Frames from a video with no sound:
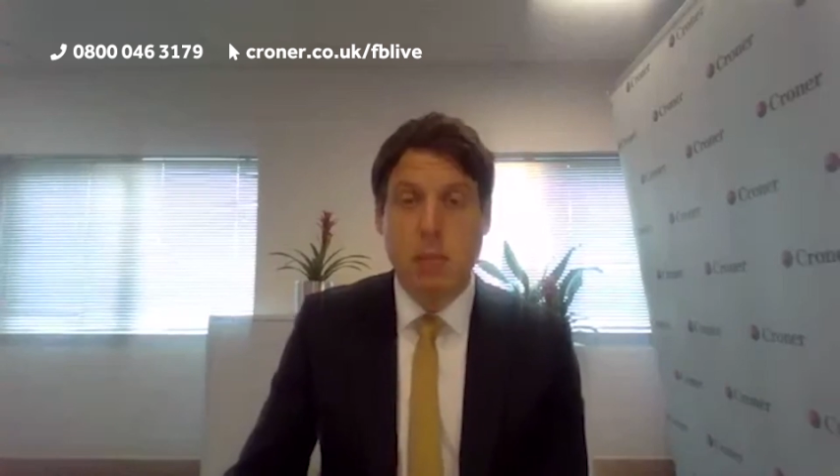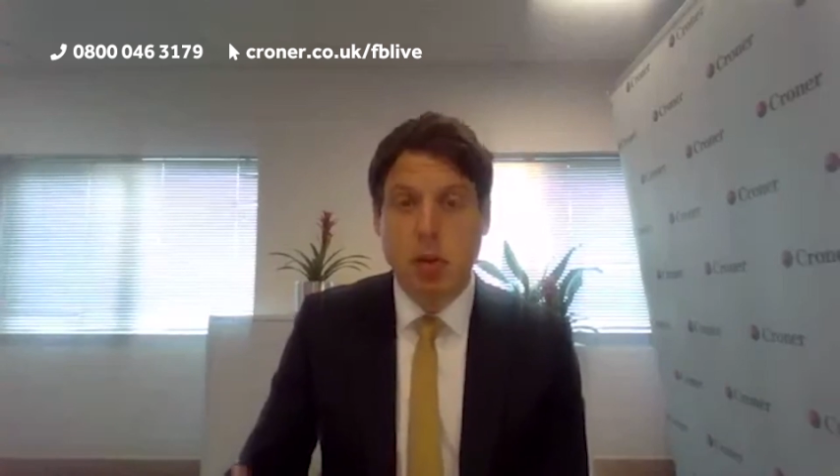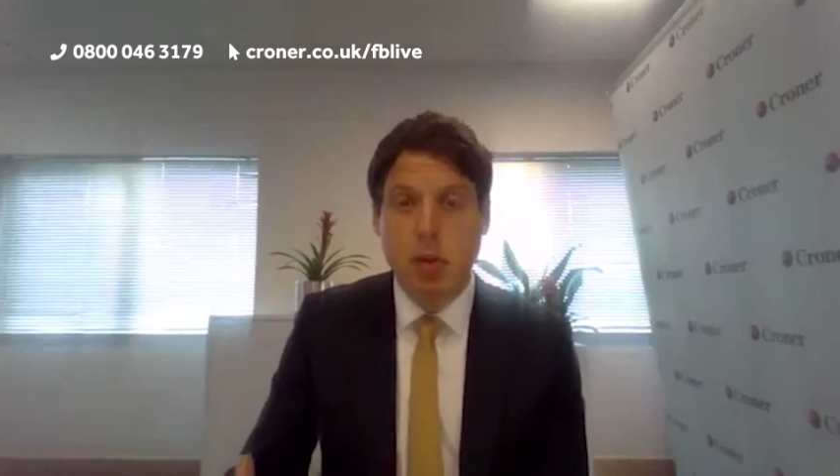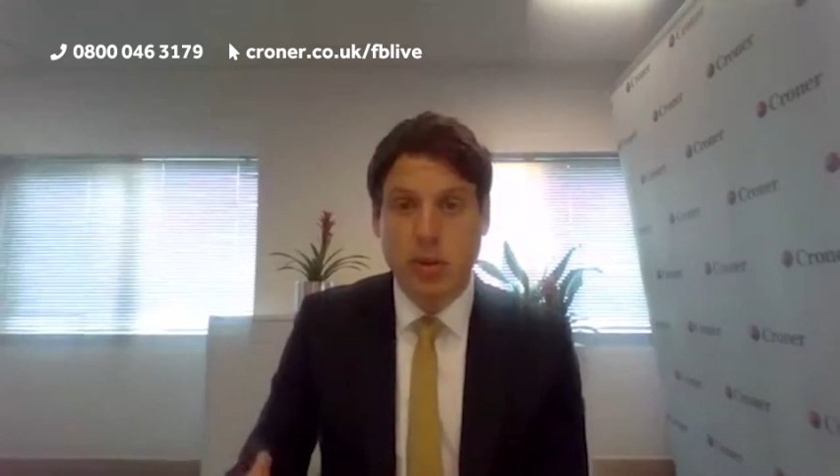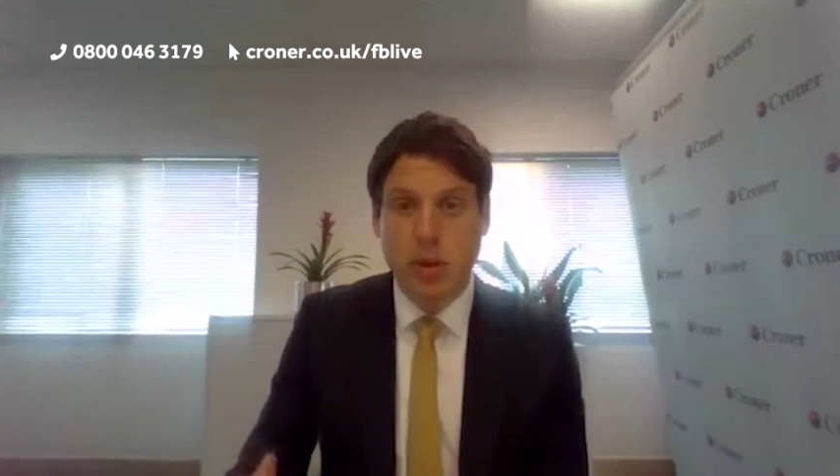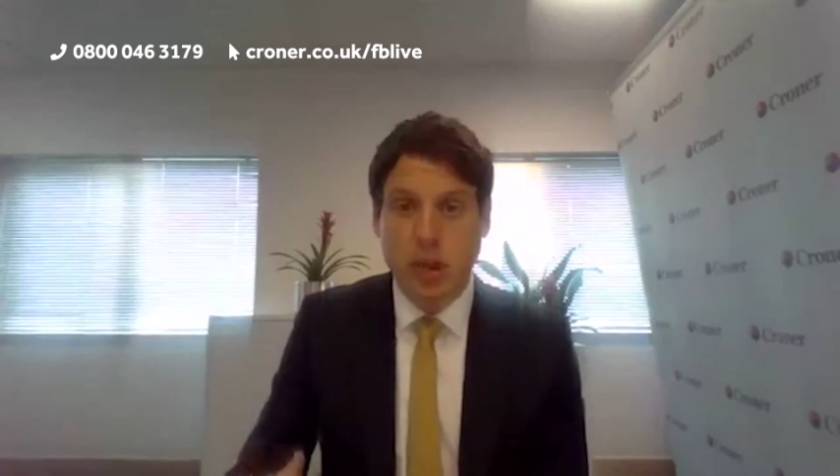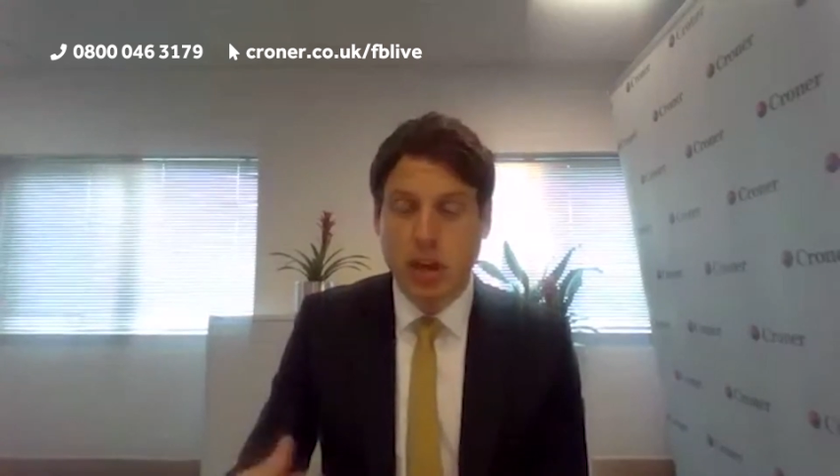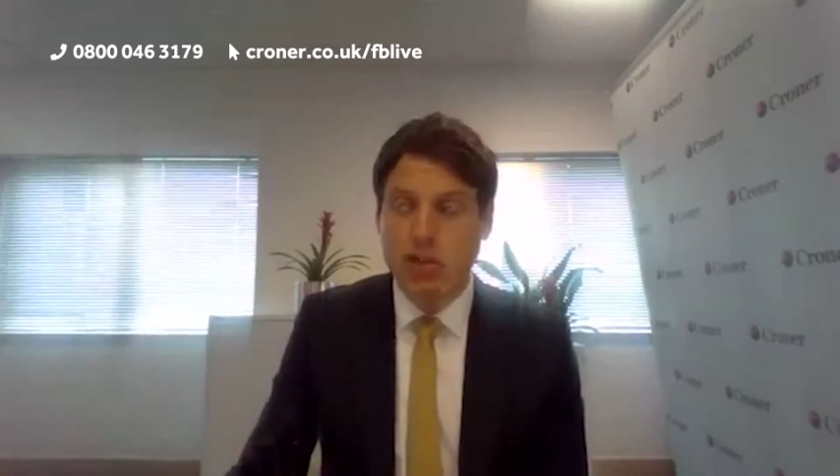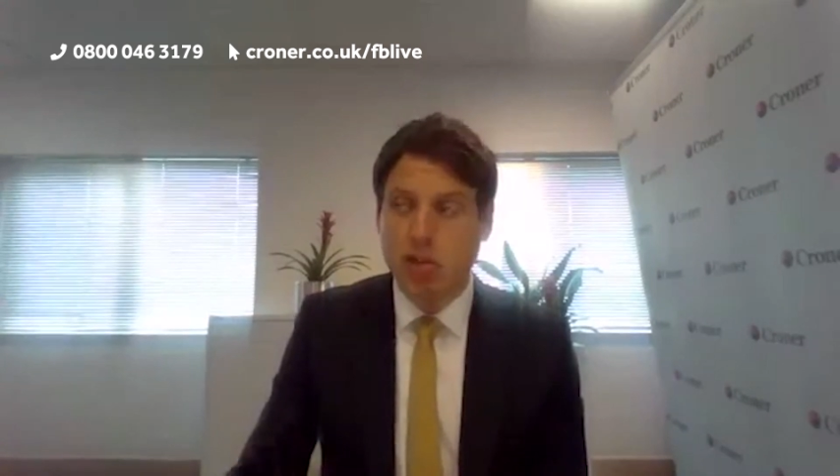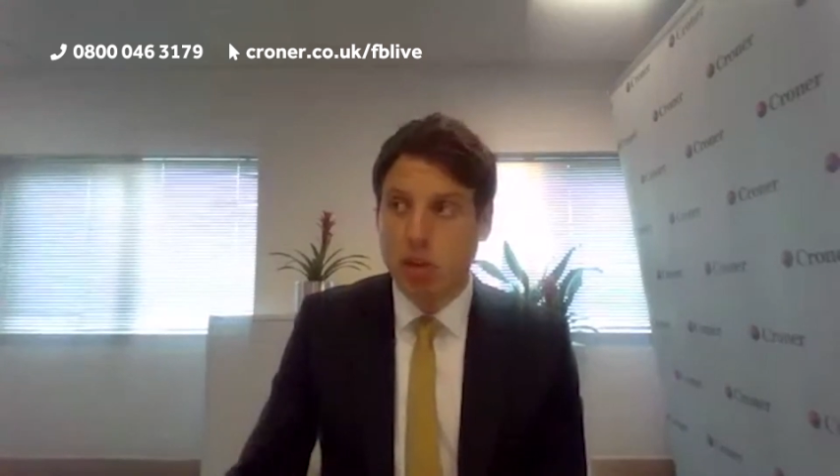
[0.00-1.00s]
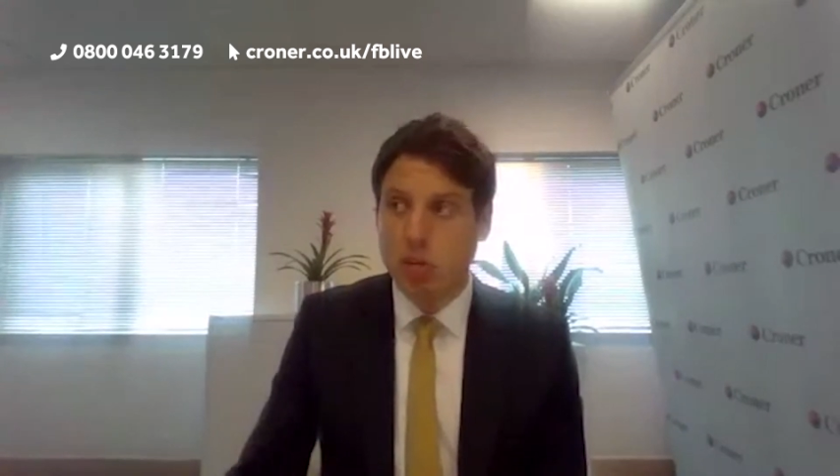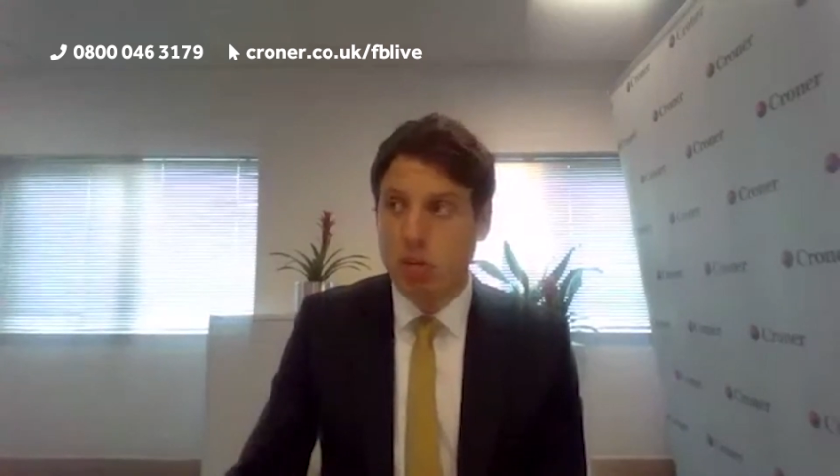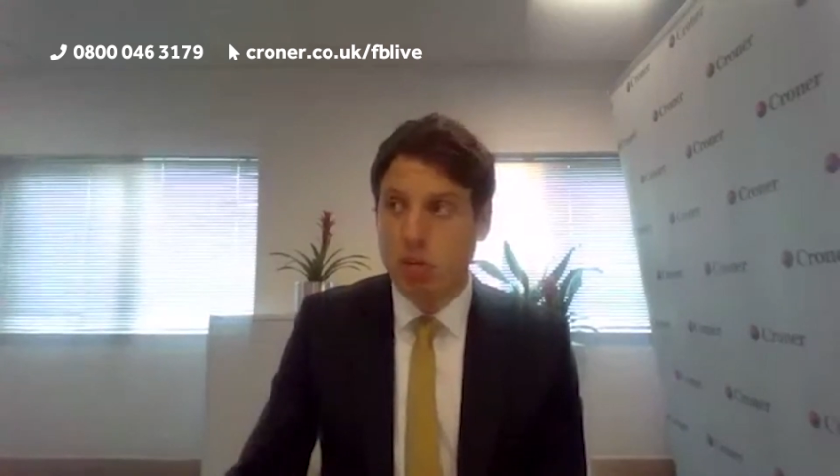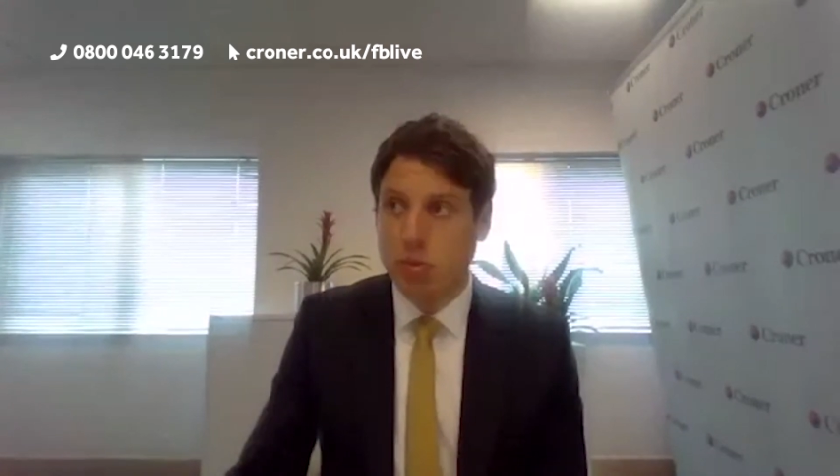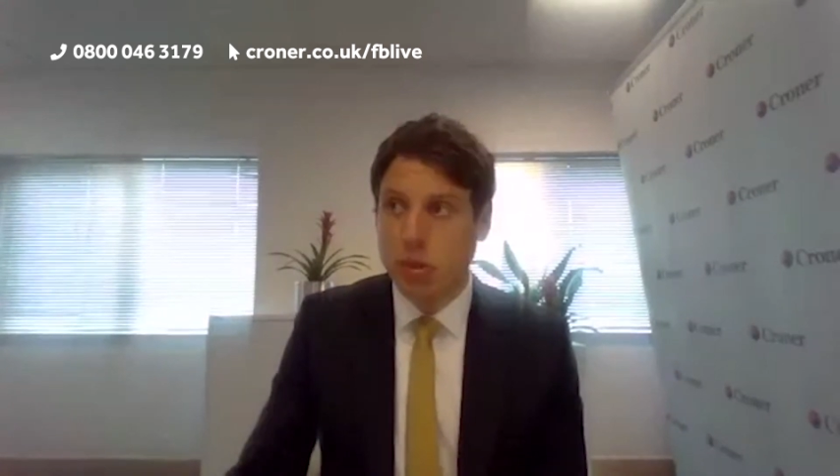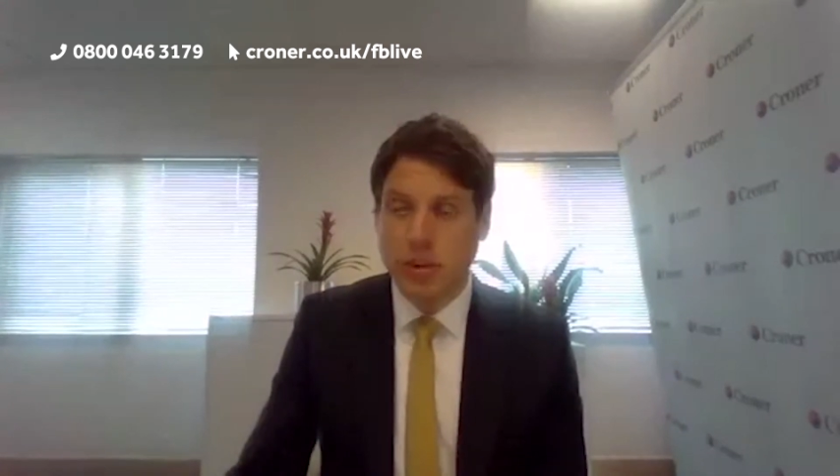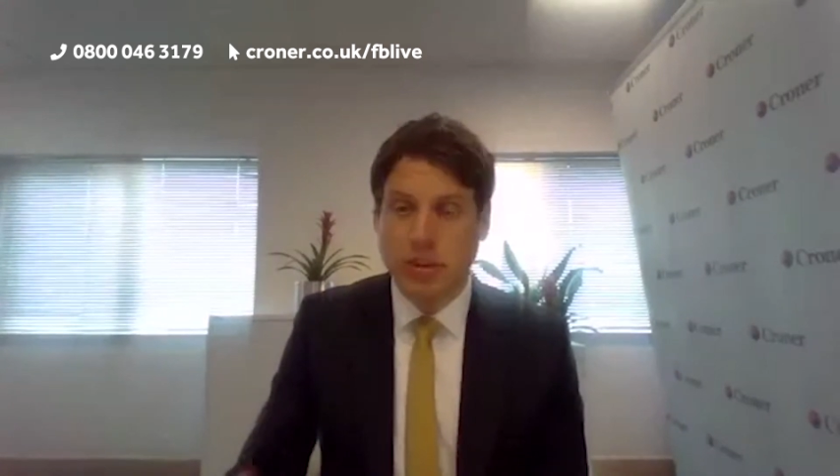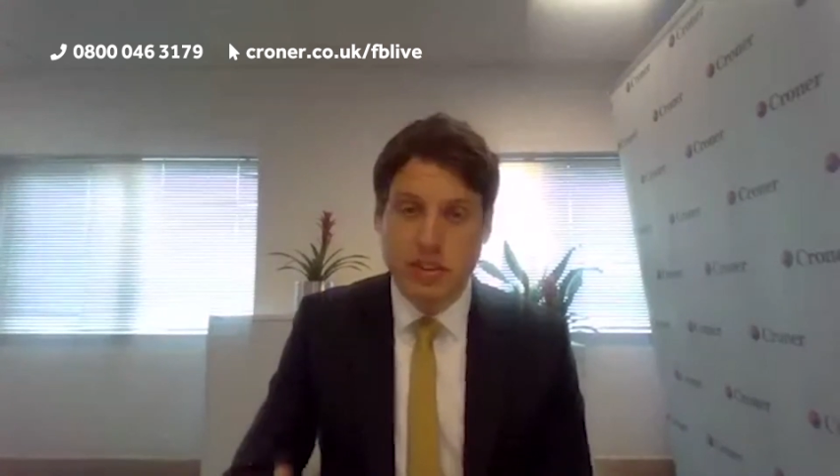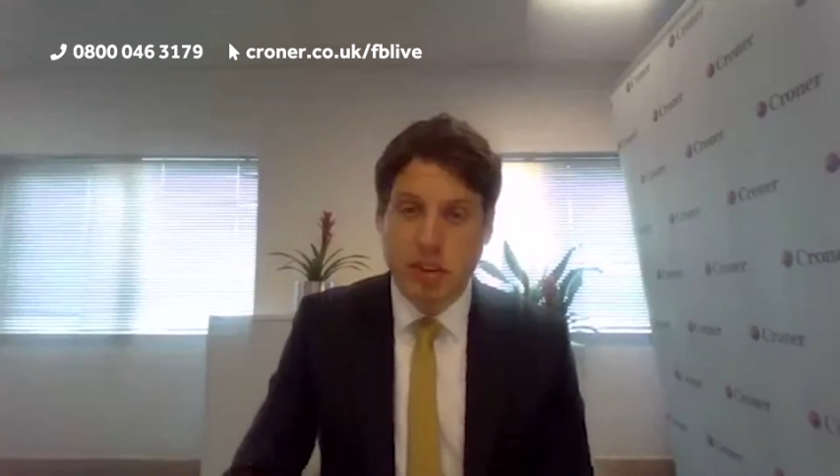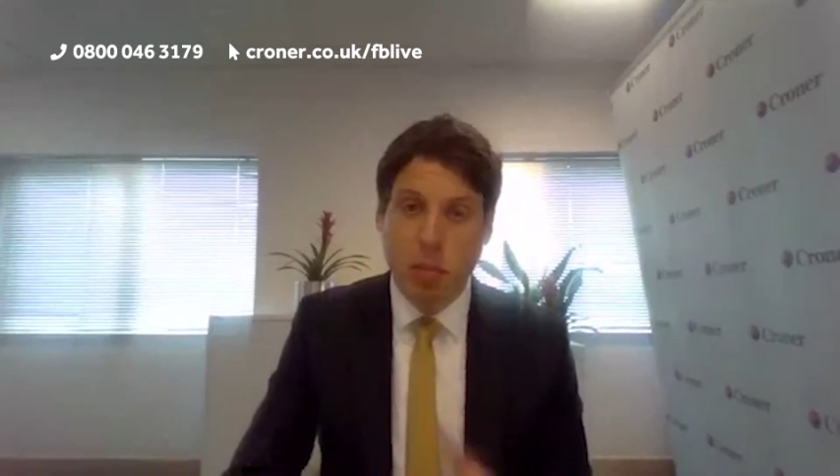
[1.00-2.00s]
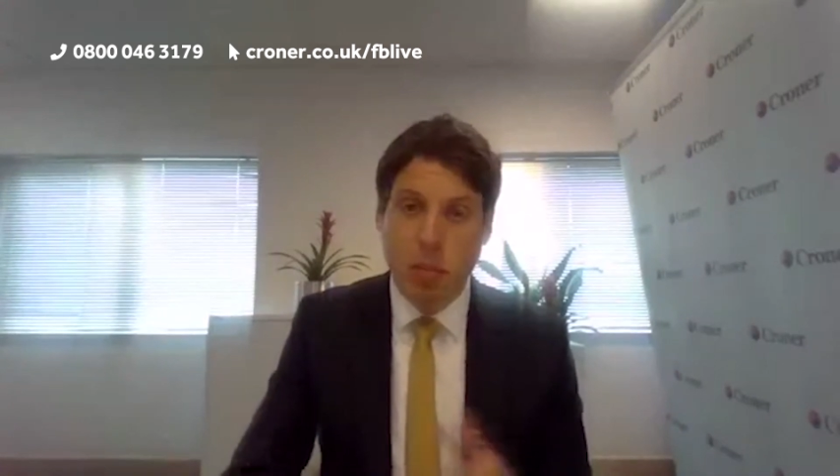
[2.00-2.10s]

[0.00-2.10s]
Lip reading: but it gives you the ability to not